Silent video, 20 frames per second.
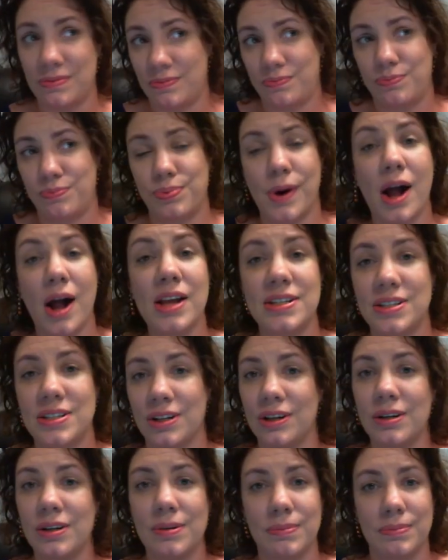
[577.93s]
broad
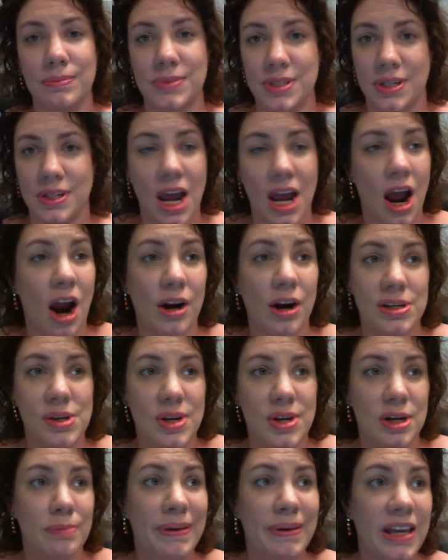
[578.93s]
terms, are you
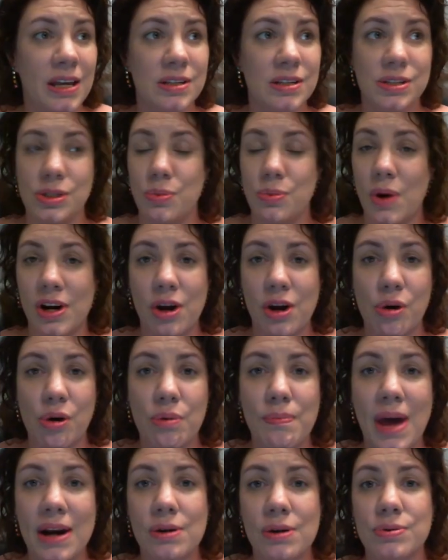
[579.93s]
here because you want to go to
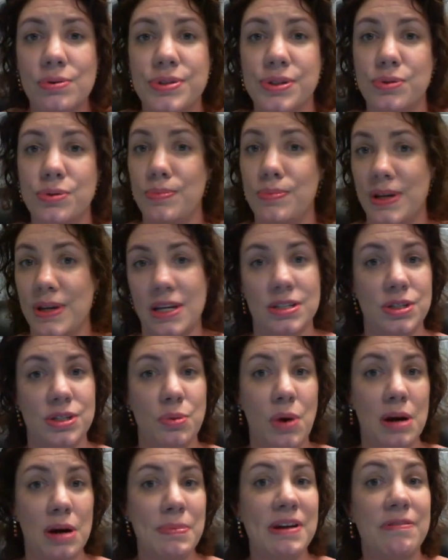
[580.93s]
medical school, because you
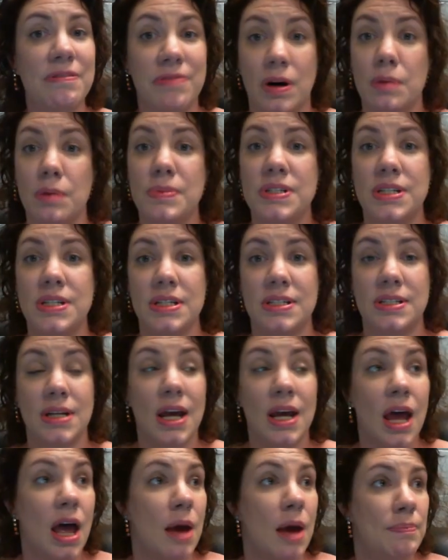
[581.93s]
want to be a pharmacist,
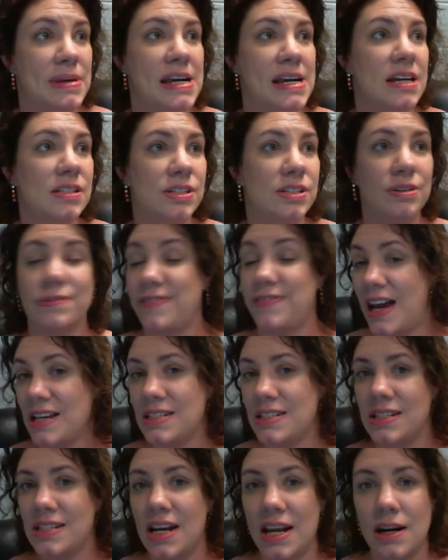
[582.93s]
because you're
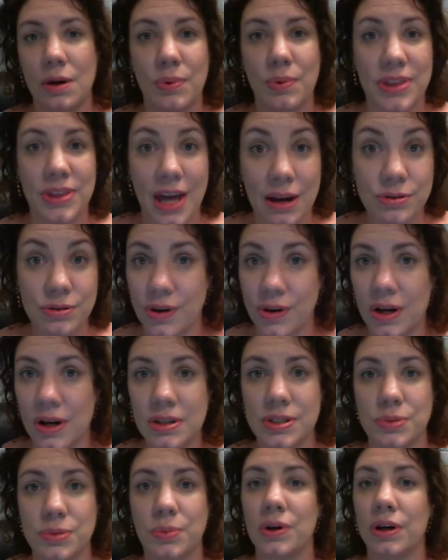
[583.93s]
fascinated with how
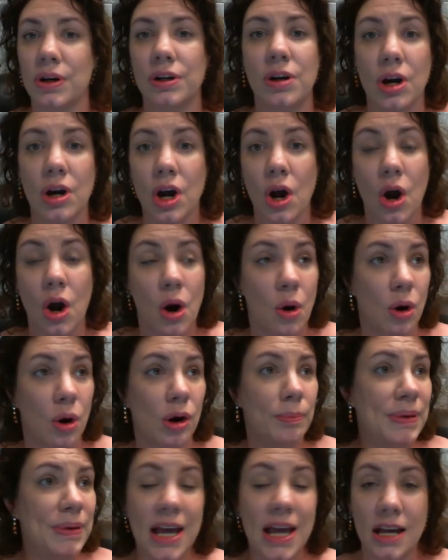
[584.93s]
drugs work, or
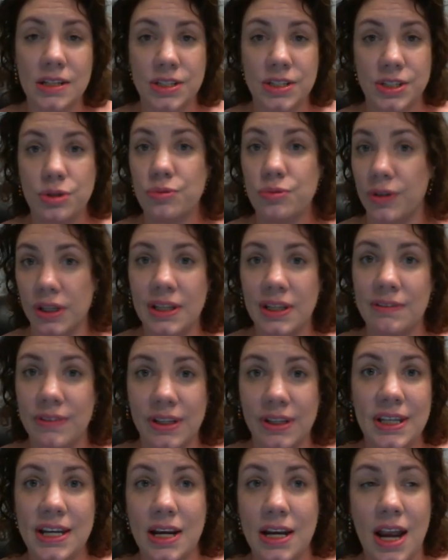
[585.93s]
because you really,
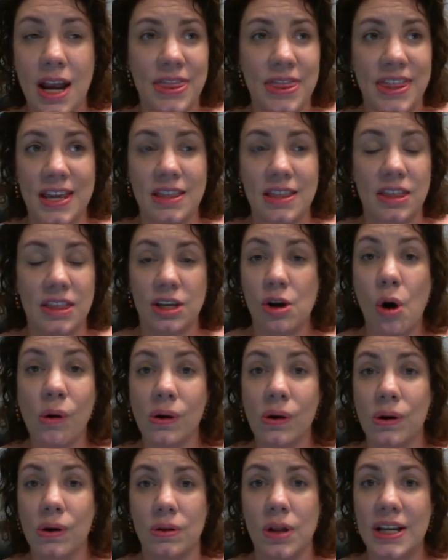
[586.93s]
really think that
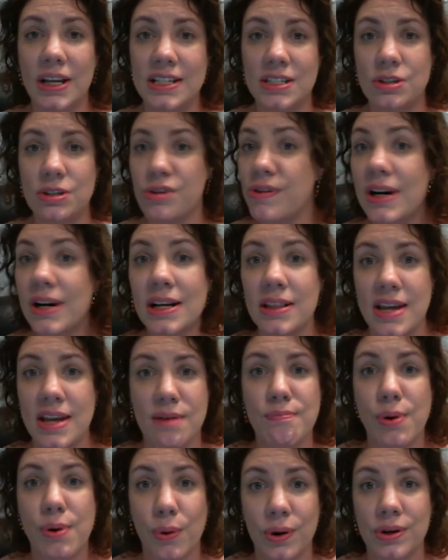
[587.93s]
coral is critically
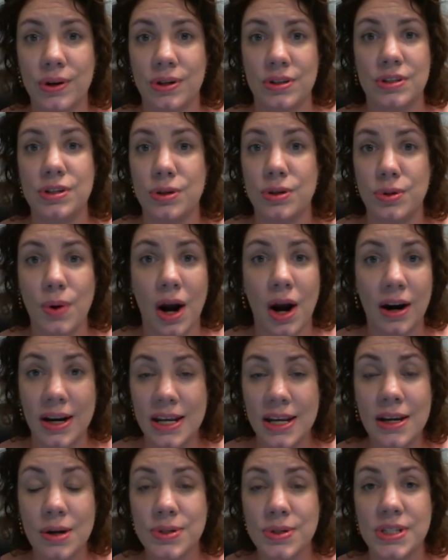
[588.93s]
important to our
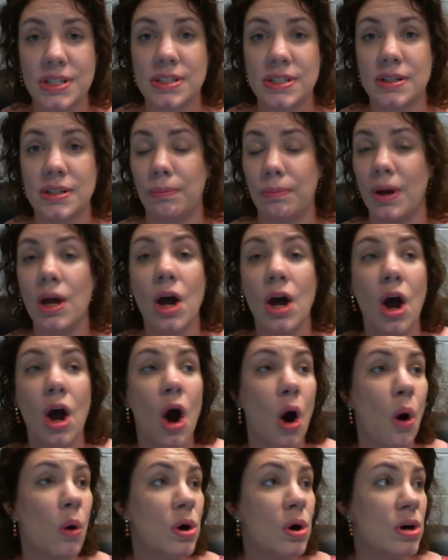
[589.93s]
ecosystem?
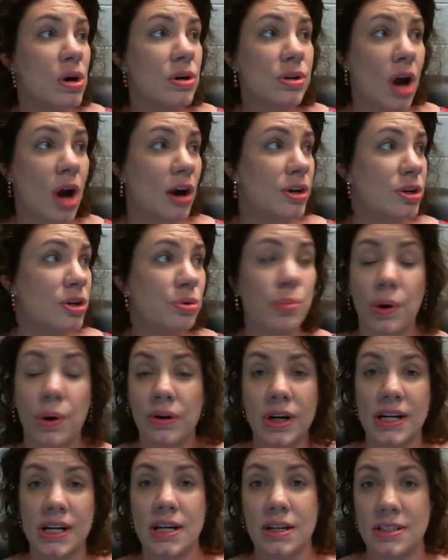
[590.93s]
Or are you
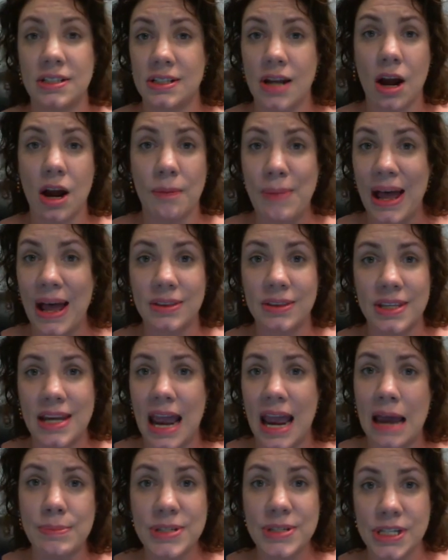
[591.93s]
worried about the
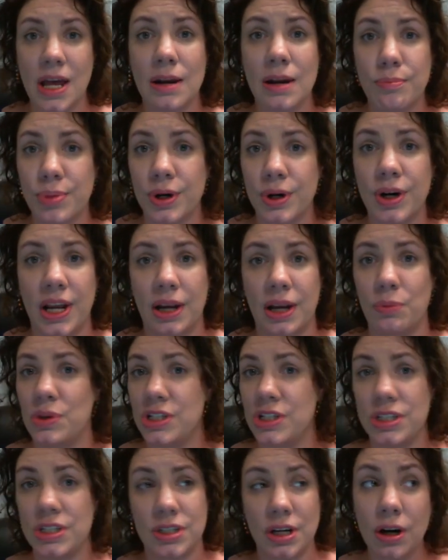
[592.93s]
Amazon burning,
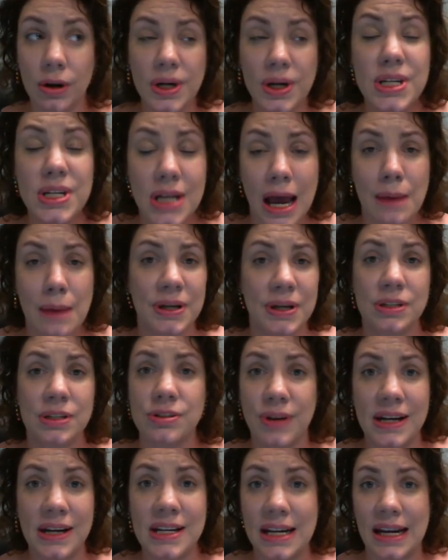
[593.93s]
which is a current topic
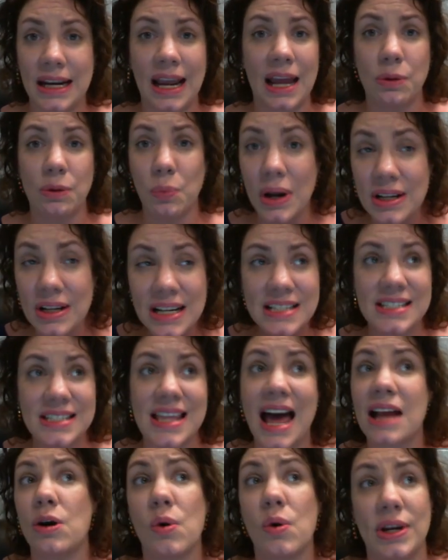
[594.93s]
trending, and what is
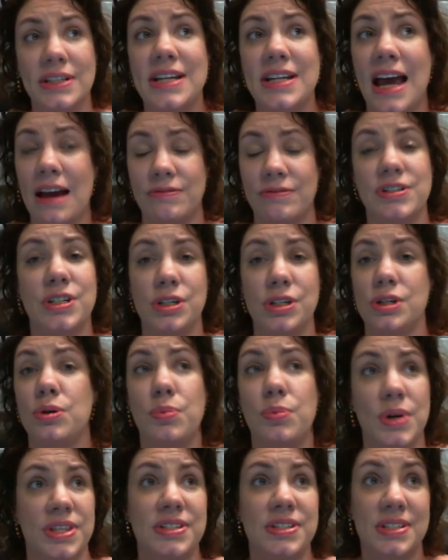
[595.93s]
that going to have to do
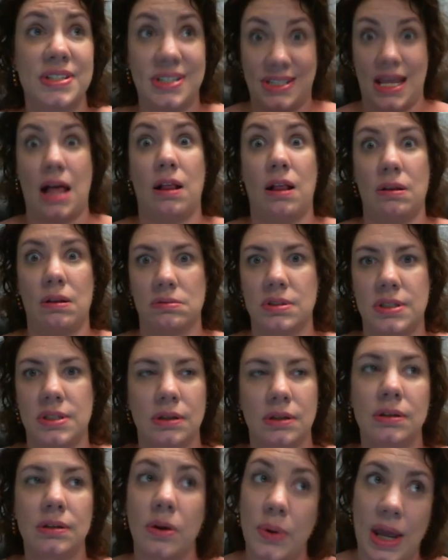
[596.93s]
with cells?
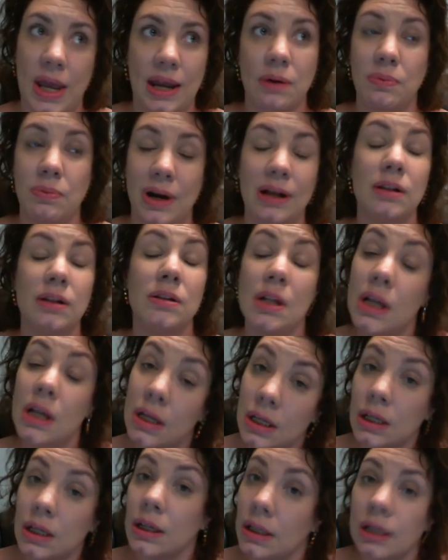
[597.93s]
Okay, well,
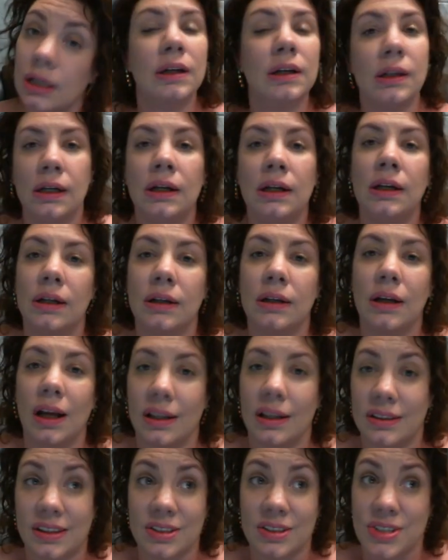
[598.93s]

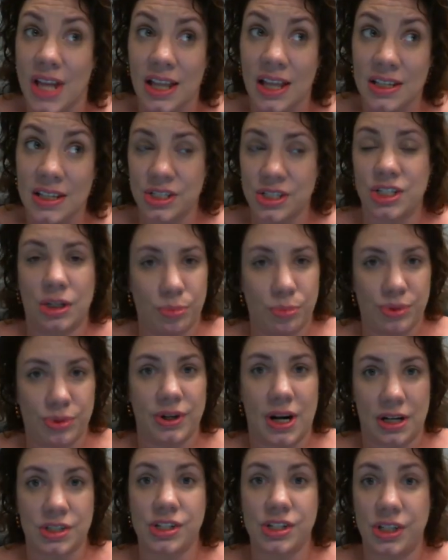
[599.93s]
there's oxygen
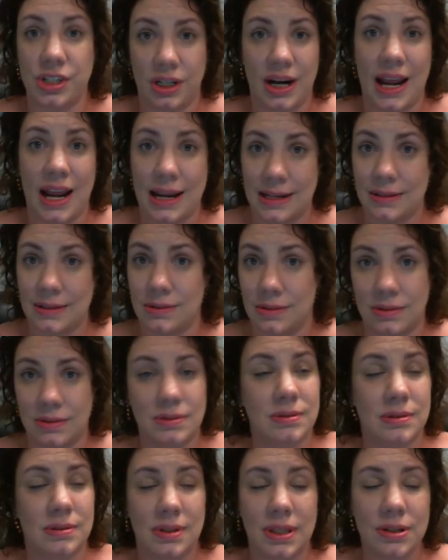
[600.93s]
production, and
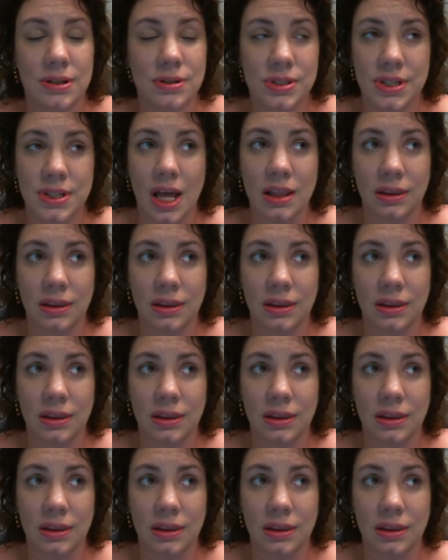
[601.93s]
there's a